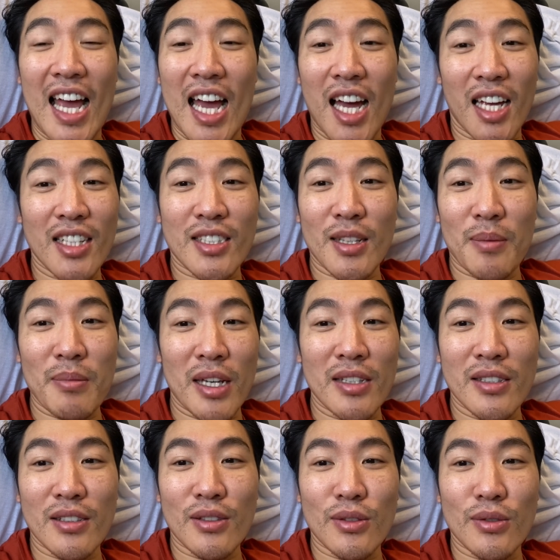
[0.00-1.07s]
it's
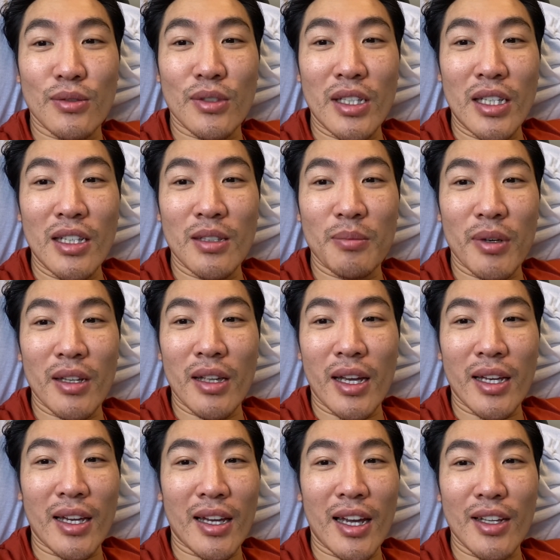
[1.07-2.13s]
amazing to eat, but
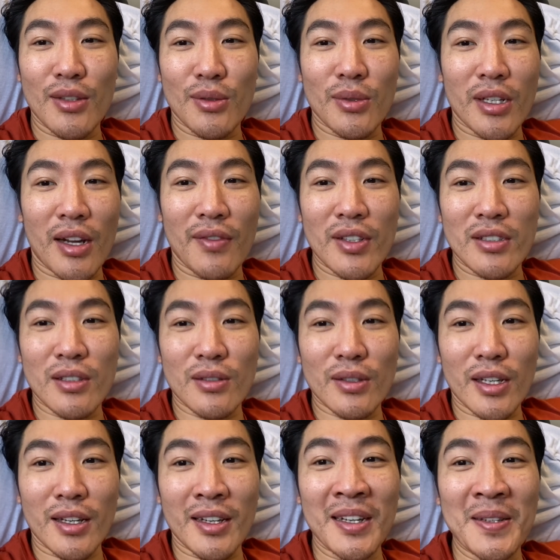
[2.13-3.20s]
like I can't do it every single
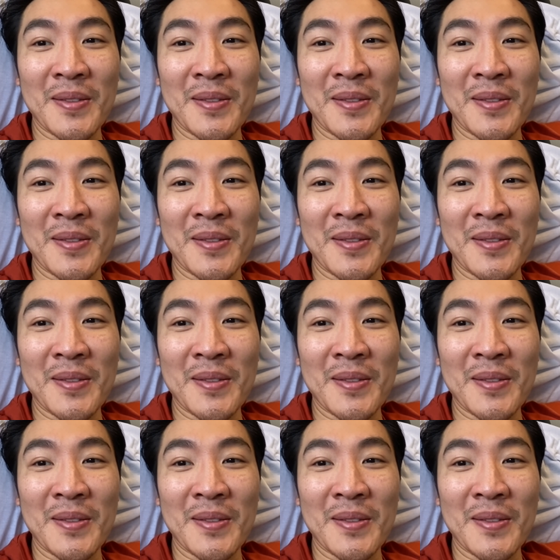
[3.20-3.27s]
day.